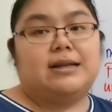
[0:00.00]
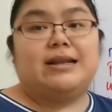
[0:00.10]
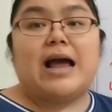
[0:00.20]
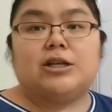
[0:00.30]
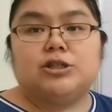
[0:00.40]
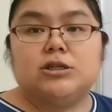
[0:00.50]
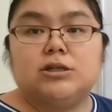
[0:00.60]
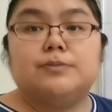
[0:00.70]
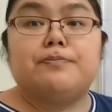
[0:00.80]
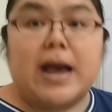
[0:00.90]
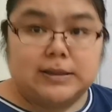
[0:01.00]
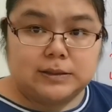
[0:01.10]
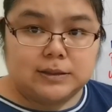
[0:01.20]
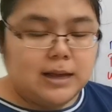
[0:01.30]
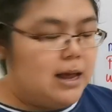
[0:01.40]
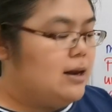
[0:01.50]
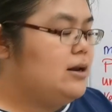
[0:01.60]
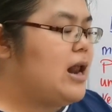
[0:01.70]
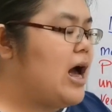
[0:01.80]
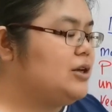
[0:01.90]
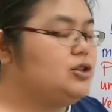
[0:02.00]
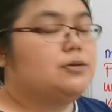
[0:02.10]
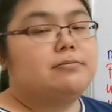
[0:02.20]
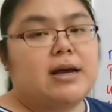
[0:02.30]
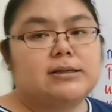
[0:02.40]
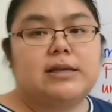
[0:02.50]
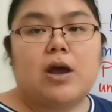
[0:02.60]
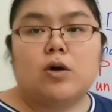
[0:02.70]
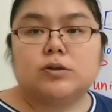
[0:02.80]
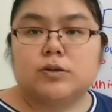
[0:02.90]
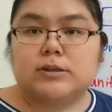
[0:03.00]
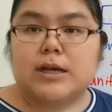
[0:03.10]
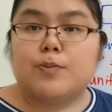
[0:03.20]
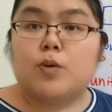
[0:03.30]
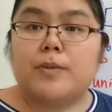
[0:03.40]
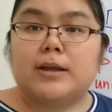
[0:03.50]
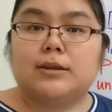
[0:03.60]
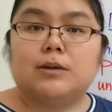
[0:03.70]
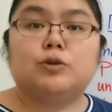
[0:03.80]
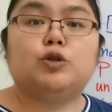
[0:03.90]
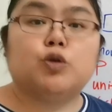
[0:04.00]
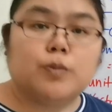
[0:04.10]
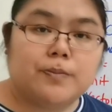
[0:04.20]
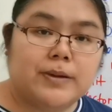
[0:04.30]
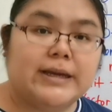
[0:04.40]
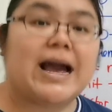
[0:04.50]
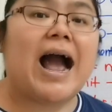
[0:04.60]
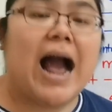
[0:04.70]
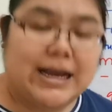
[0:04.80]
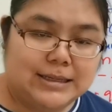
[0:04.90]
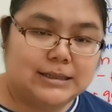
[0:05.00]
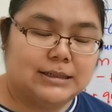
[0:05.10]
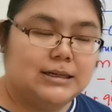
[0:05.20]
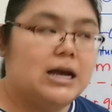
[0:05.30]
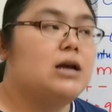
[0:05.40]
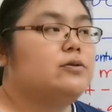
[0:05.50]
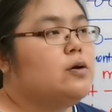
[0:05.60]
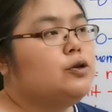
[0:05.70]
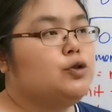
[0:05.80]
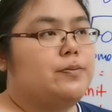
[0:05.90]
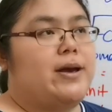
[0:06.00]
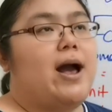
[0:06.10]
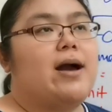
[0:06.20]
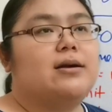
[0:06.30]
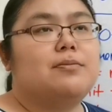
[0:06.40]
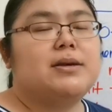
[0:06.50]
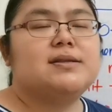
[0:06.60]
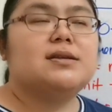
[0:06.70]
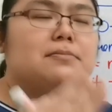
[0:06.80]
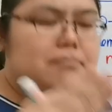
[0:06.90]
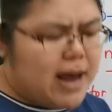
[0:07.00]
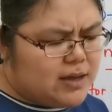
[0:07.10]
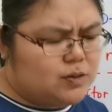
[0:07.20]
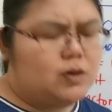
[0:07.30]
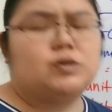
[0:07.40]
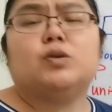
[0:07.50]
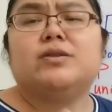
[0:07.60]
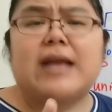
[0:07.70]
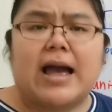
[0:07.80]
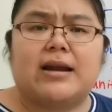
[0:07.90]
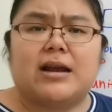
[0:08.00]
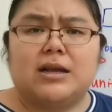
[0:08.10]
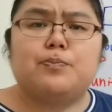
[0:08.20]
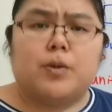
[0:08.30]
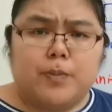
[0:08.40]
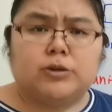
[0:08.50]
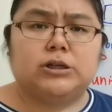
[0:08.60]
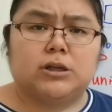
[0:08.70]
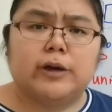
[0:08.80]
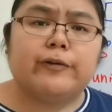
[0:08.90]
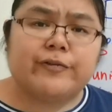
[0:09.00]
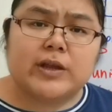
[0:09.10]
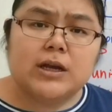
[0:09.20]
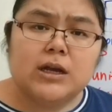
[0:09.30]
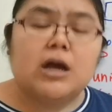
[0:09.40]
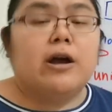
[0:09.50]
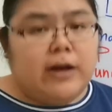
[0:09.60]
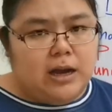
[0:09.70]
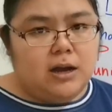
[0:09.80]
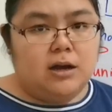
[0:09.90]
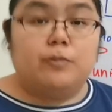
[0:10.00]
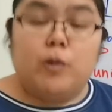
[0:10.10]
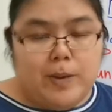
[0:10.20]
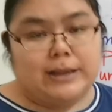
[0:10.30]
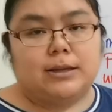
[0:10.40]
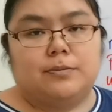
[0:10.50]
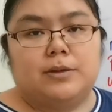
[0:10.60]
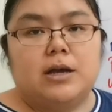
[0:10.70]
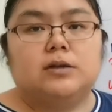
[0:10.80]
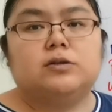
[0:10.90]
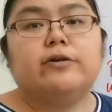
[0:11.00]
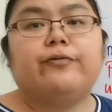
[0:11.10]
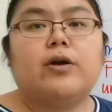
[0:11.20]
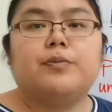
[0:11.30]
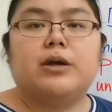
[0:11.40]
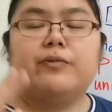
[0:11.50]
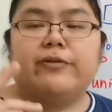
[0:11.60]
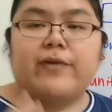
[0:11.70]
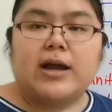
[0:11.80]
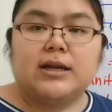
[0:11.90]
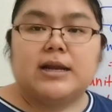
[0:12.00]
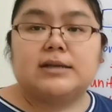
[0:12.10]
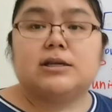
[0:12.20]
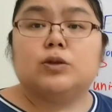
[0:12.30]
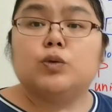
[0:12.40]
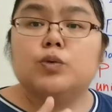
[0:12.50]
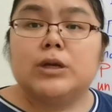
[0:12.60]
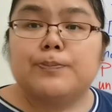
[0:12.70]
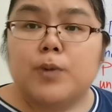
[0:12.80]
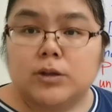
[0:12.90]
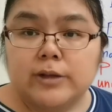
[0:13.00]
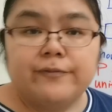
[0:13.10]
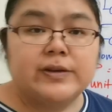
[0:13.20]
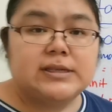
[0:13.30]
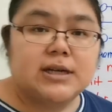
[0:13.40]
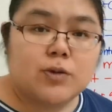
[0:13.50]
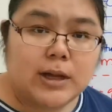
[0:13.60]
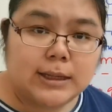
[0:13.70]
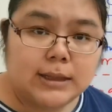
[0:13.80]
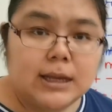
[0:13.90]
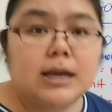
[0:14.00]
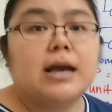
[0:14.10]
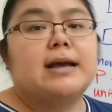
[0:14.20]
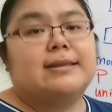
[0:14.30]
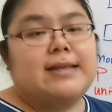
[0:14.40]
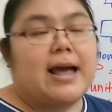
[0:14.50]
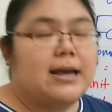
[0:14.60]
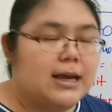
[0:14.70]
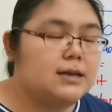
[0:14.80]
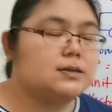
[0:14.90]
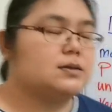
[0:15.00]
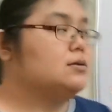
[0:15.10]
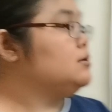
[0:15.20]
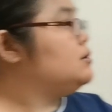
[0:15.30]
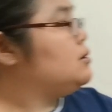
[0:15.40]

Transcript: a larger mass. Larger mass, they also say momentum should be higher. So should be higher means the mass also directly proportional with the momentum. So from here we find it there's a two important physical quantity, that is